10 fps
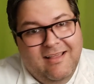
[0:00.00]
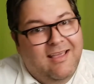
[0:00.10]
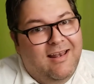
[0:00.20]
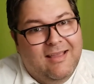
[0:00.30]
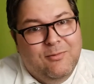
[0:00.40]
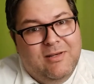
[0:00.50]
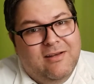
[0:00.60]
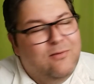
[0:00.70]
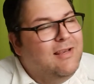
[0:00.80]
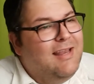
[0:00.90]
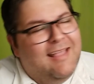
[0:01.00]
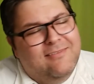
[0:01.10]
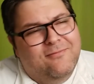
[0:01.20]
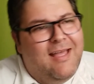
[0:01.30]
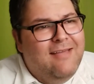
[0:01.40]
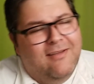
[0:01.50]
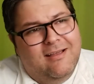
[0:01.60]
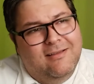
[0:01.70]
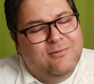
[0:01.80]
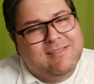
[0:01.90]
like we did over the last
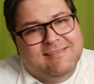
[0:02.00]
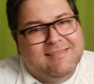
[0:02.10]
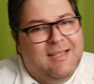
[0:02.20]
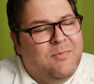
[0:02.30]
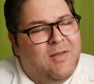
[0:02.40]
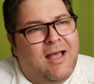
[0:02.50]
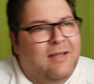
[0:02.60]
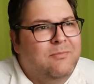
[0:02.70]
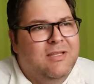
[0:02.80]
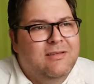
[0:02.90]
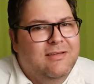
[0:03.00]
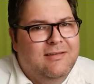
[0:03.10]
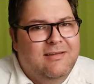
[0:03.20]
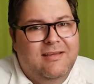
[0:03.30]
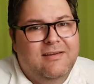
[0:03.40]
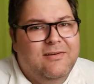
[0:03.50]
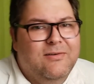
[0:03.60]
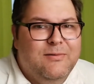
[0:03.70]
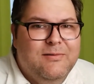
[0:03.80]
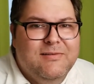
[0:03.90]
500 some odd million
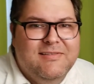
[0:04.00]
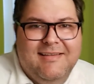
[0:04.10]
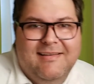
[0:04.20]
years.